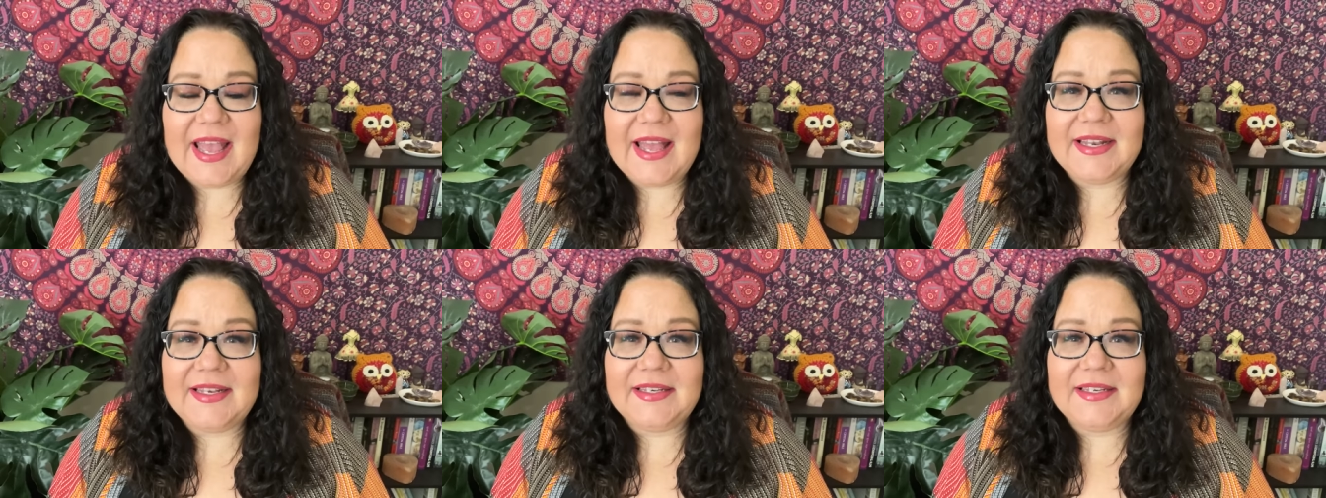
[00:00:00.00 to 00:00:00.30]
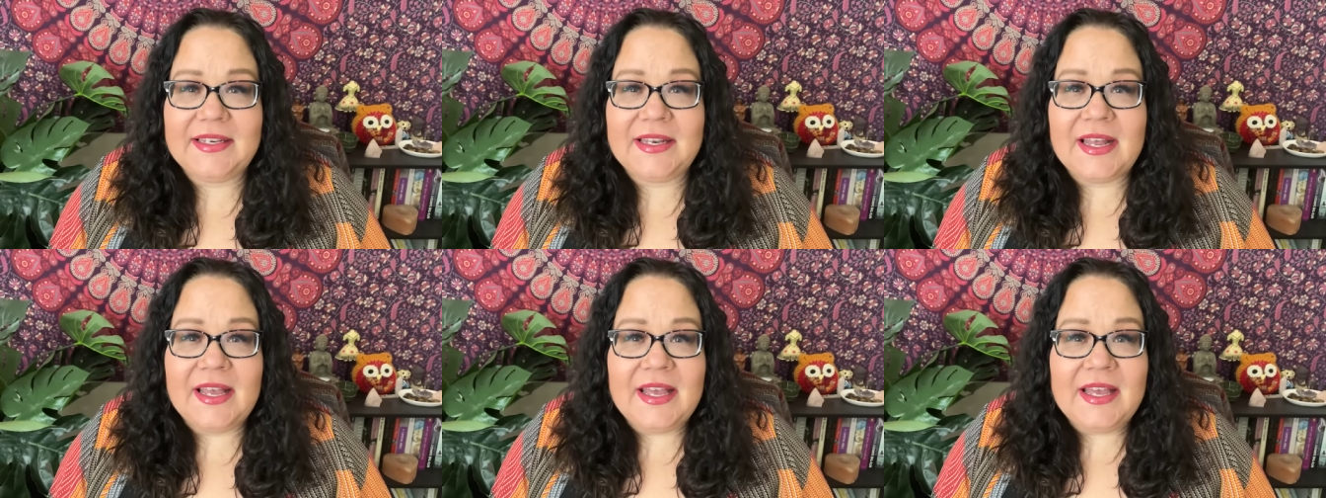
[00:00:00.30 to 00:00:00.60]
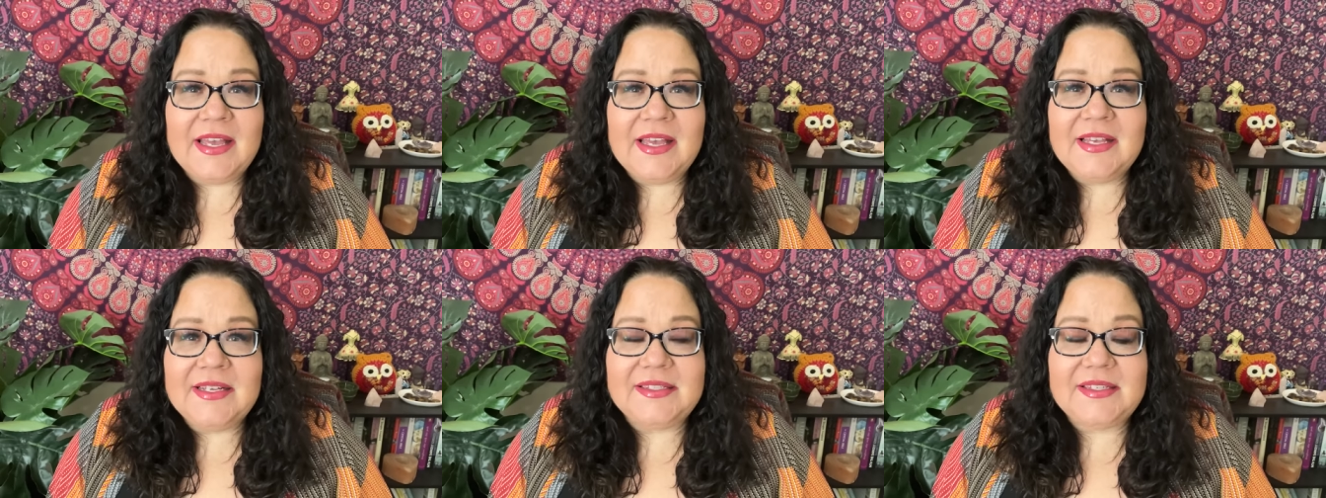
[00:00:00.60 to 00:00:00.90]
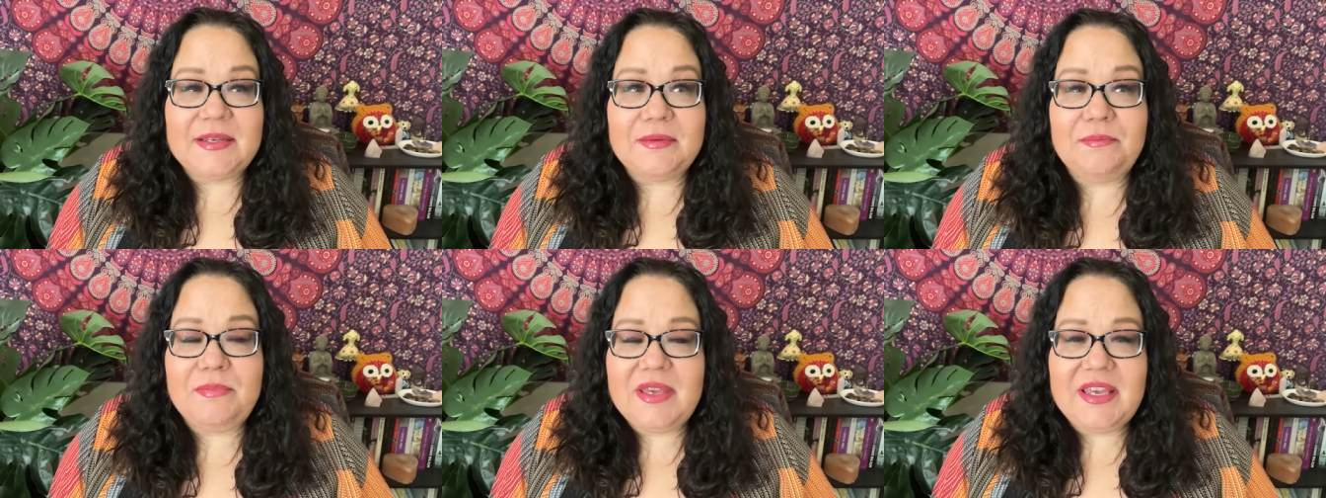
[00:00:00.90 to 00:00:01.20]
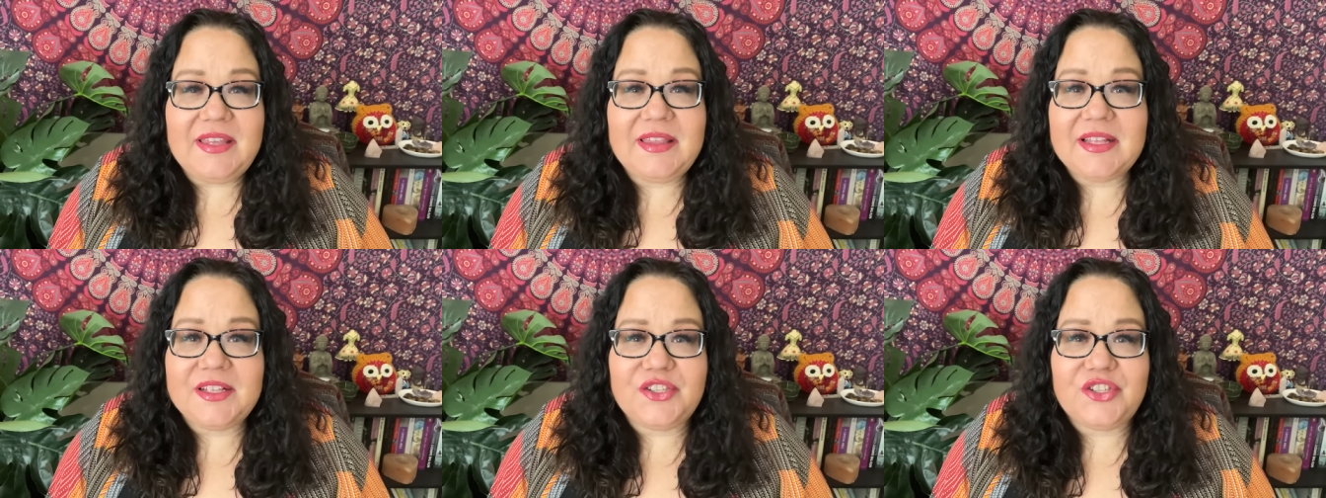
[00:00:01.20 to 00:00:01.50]
And to
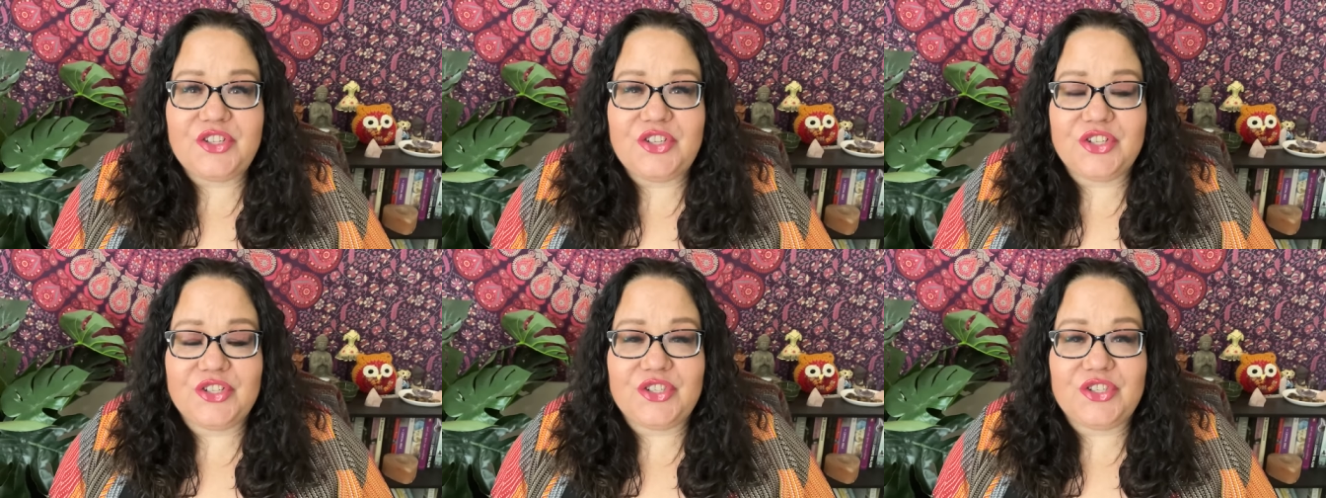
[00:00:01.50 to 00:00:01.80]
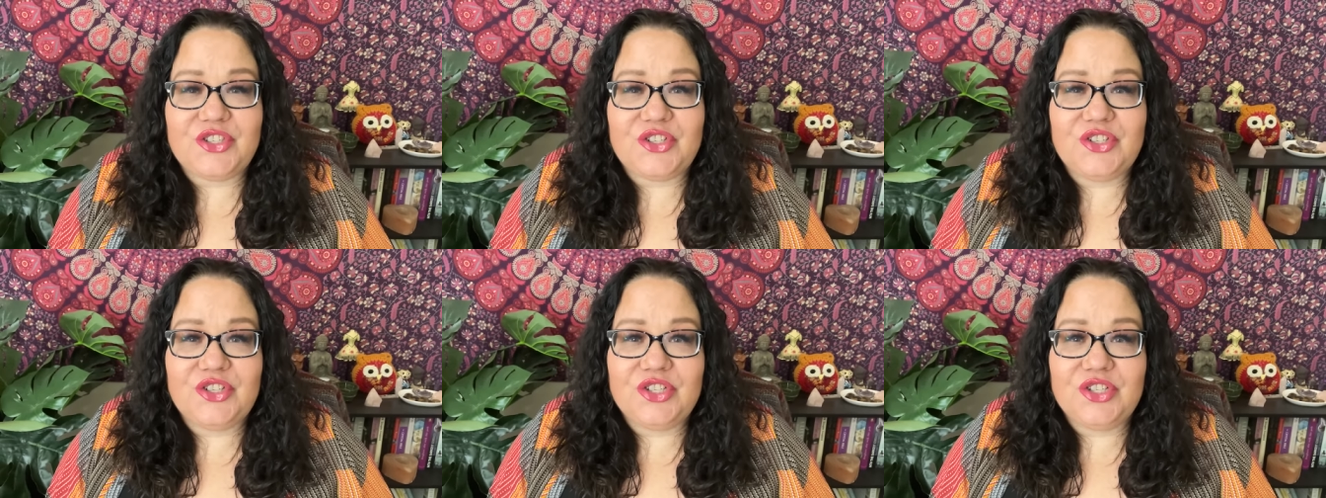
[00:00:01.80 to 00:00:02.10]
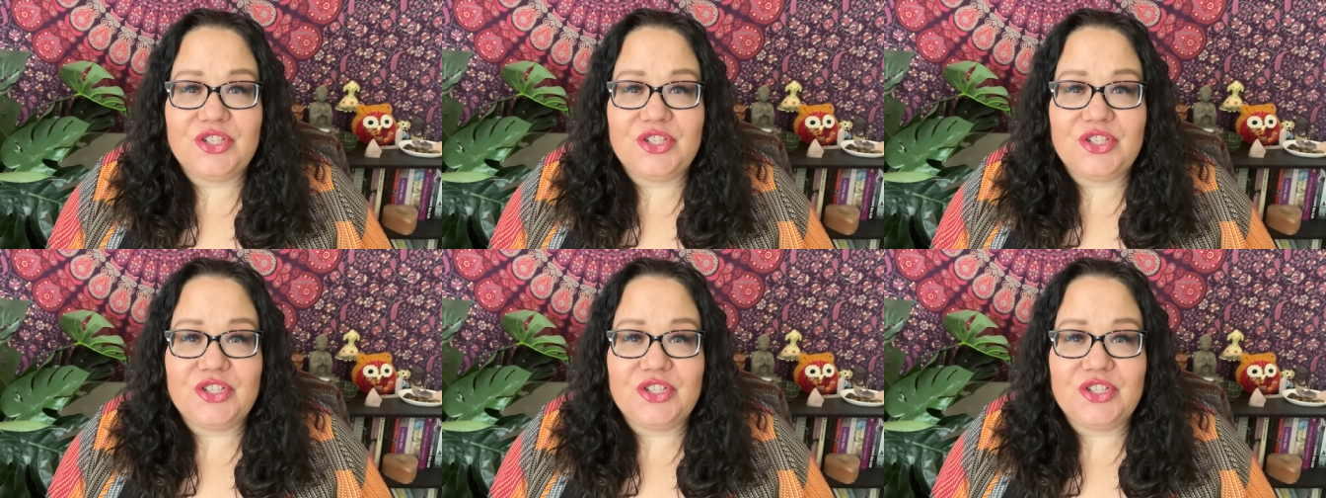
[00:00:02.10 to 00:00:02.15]
me, that's just